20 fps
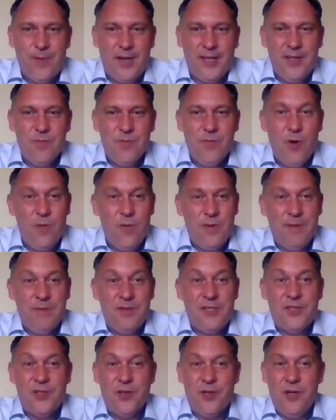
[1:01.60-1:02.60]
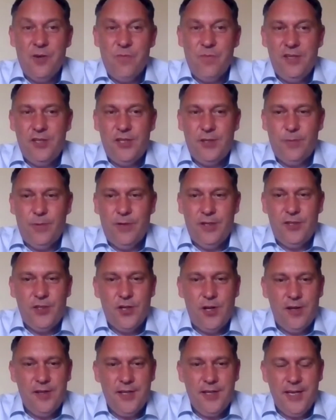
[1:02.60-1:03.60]
at the moment I'm studying with
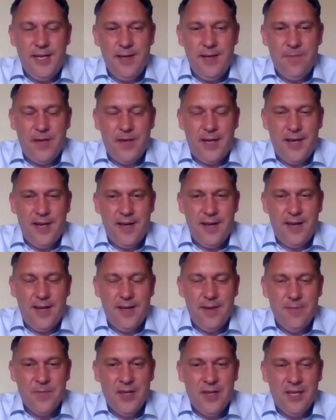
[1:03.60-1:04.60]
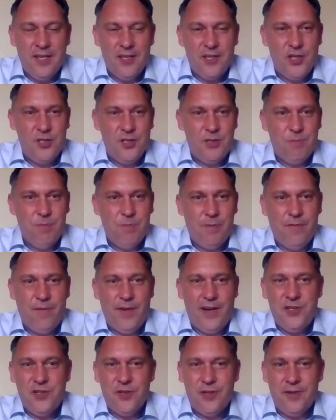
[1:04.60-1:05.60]
Shonté. She's a
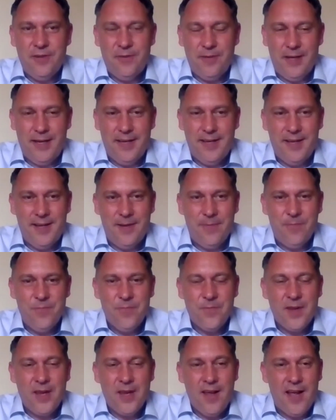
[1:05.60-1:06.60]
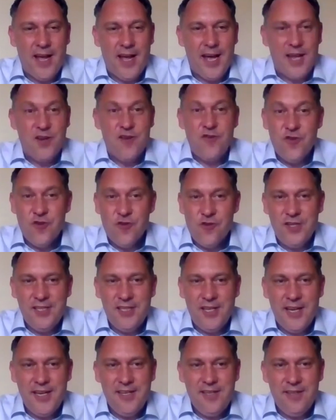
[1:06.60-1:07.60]
professor and a neuroscientist.
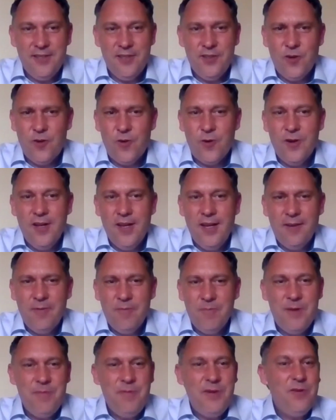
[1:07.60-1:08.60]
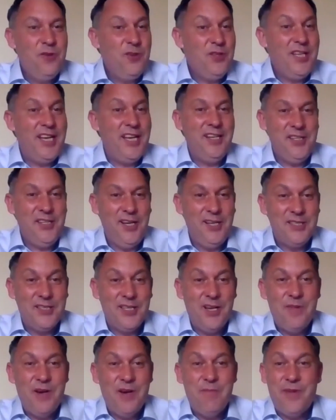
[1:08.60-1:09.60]
So maybe you'd just like to tell us a little bit
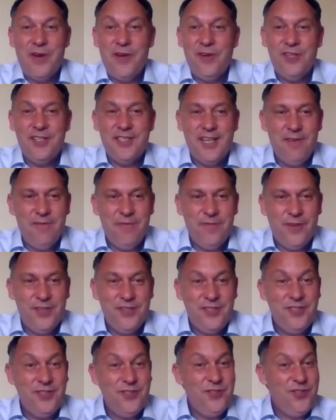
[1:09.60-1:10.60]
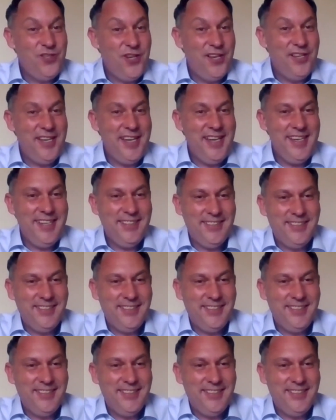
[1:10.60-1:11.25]
about yourself first, Shonté.